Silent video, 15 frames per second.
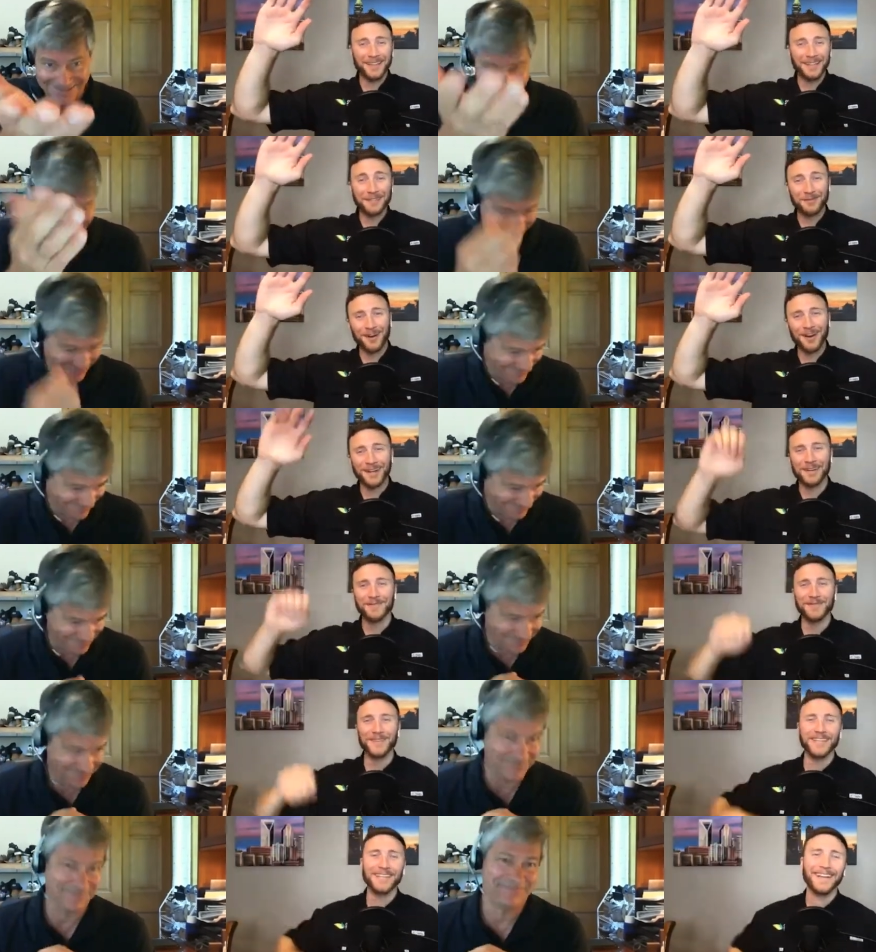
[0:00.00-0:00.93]
Speaker 1: that's where I
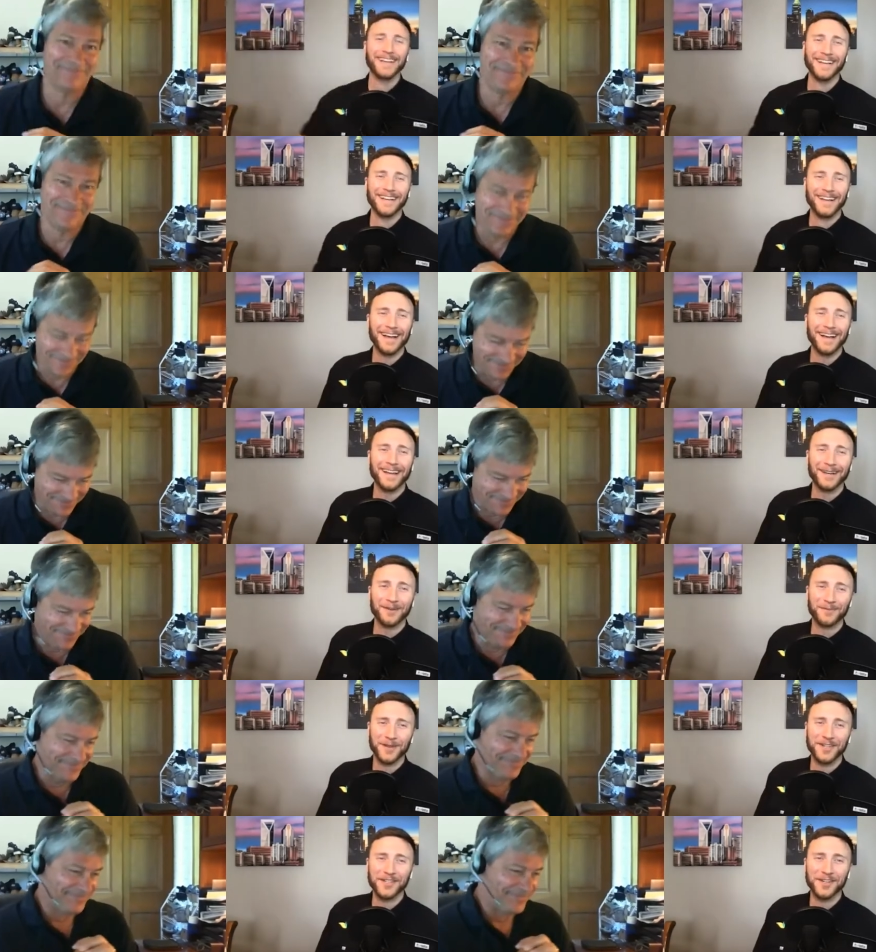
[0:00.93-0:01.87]
come in. I
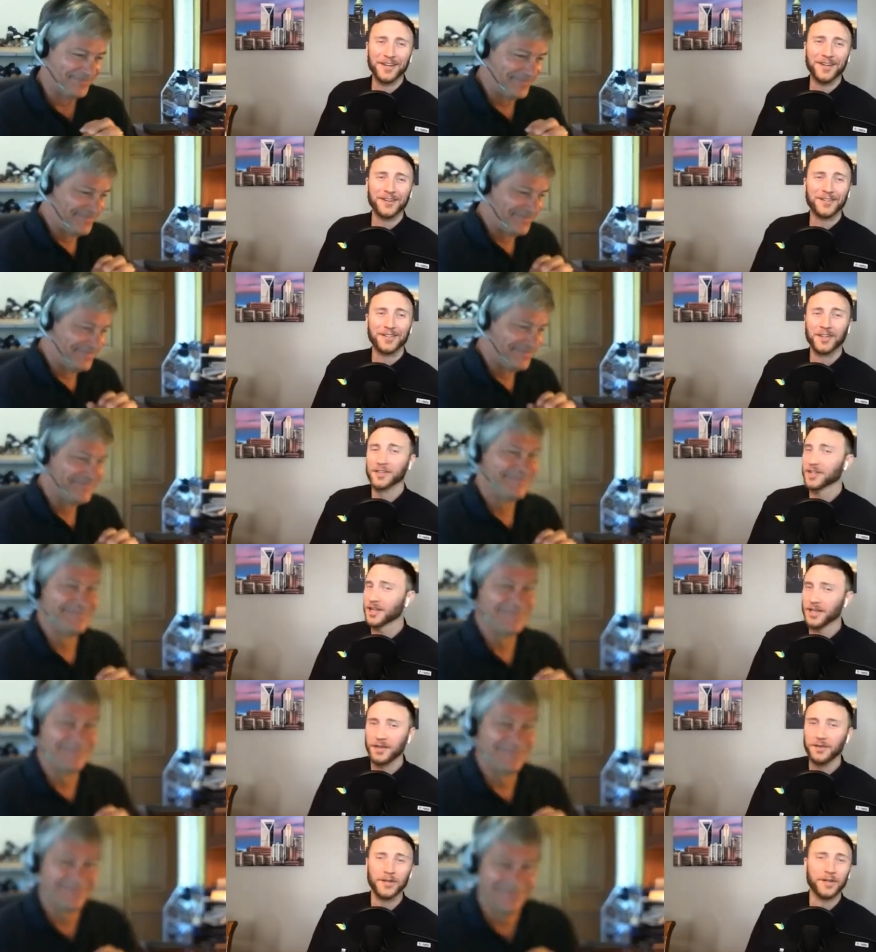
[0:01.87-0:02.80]
help engineers just
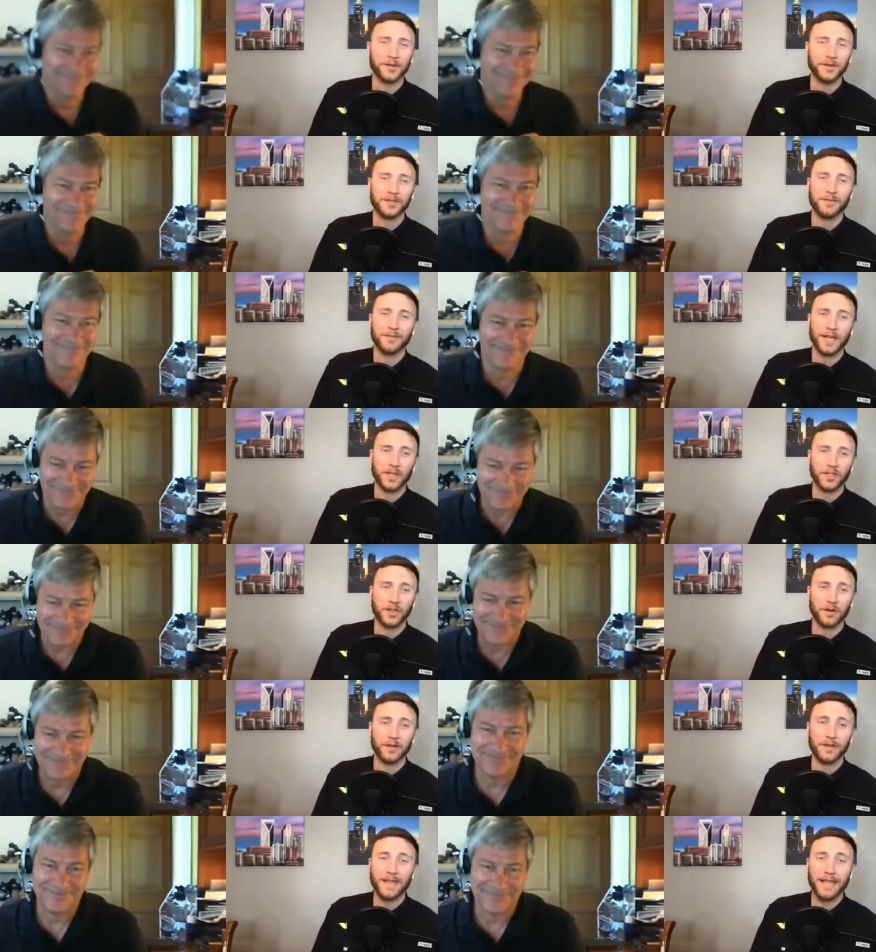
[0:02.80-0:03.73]
like you do to make
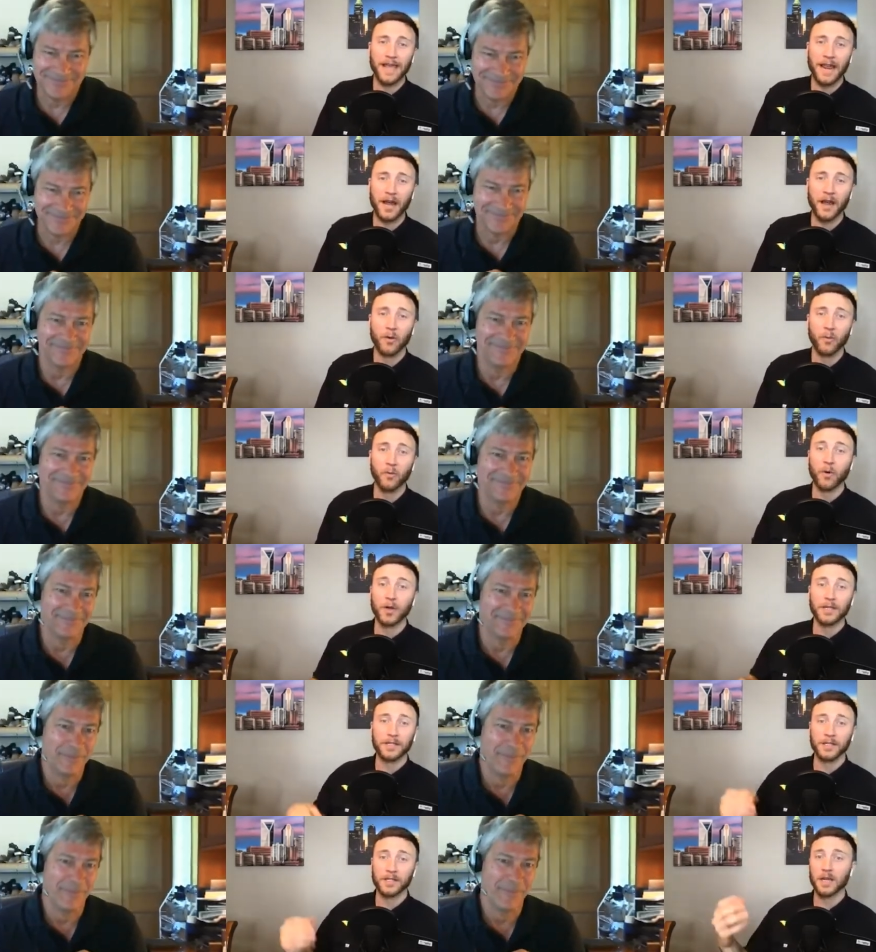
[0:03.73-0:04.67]
sure that the air,
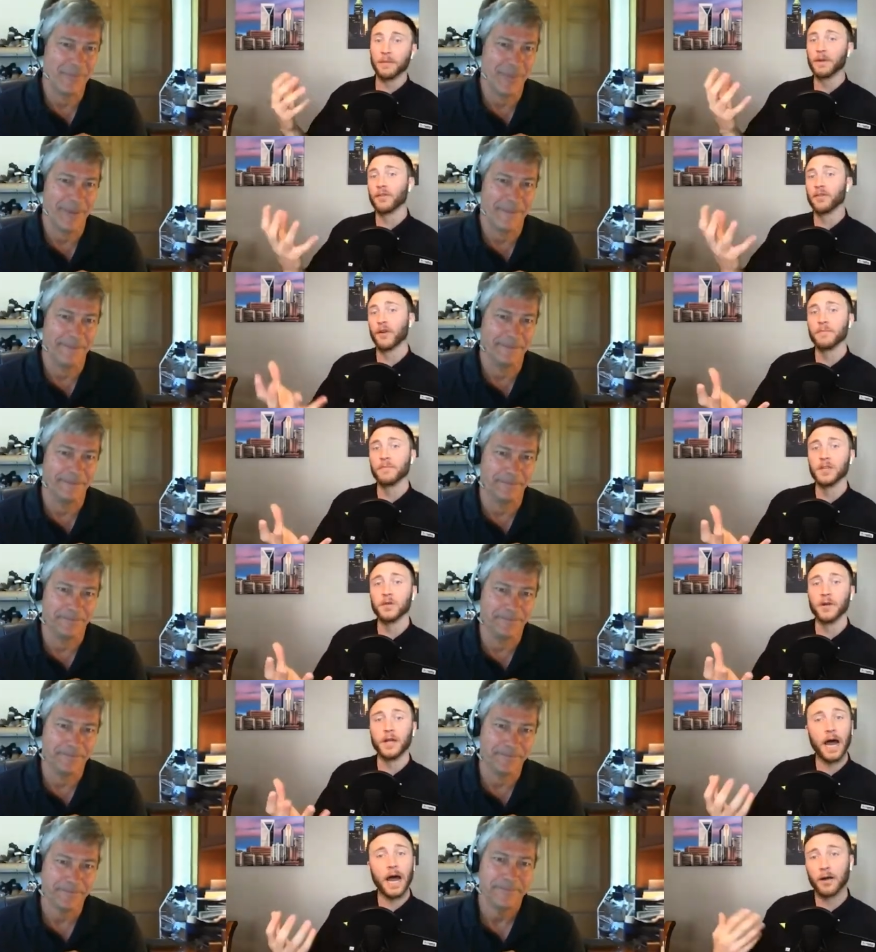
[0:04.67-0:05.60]
once it's coming from the
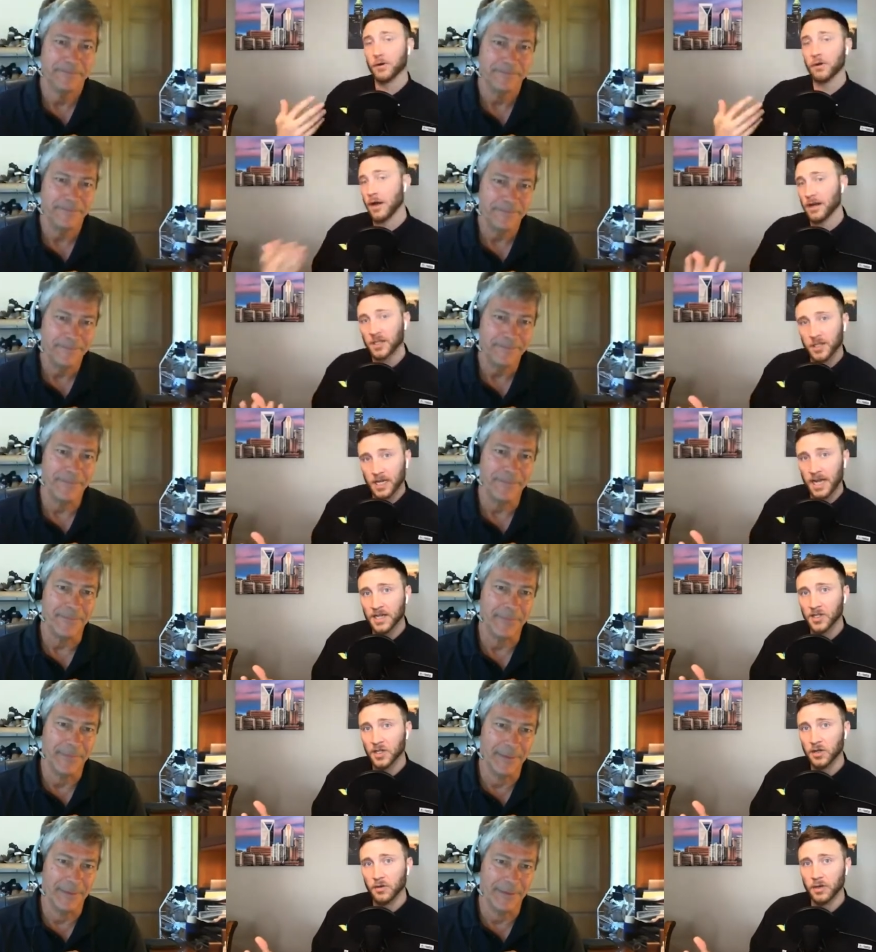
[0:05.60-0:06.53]
unit, I don't know how to
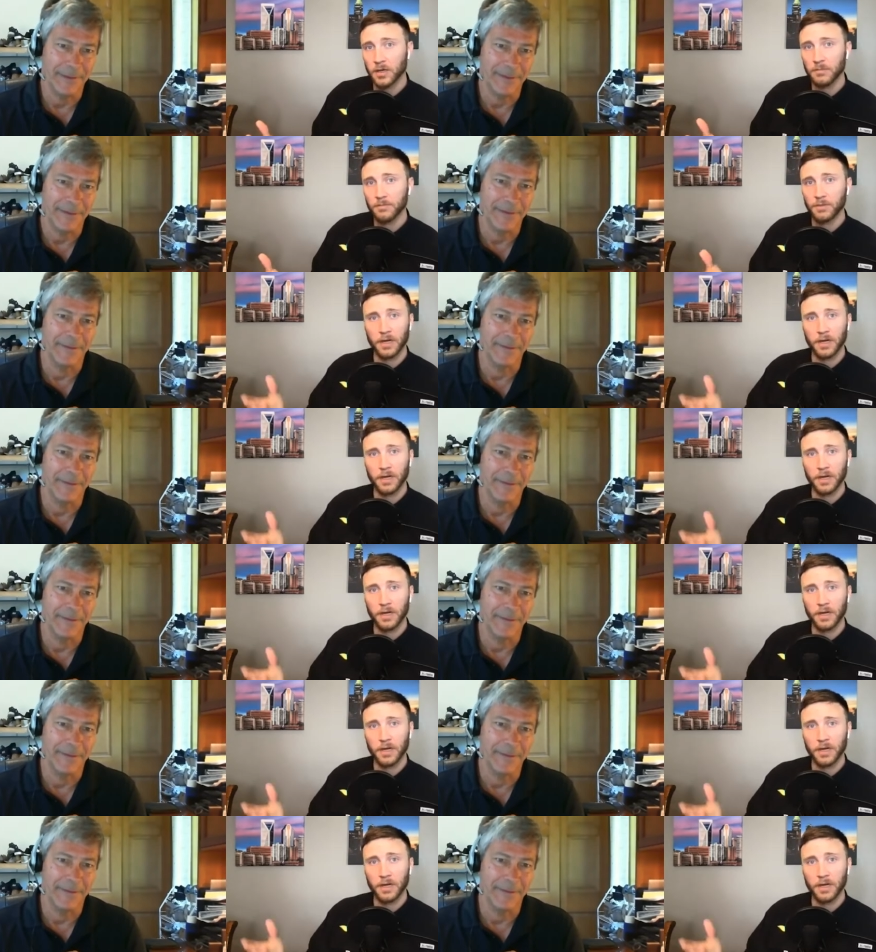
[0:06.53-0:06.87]
size a unit,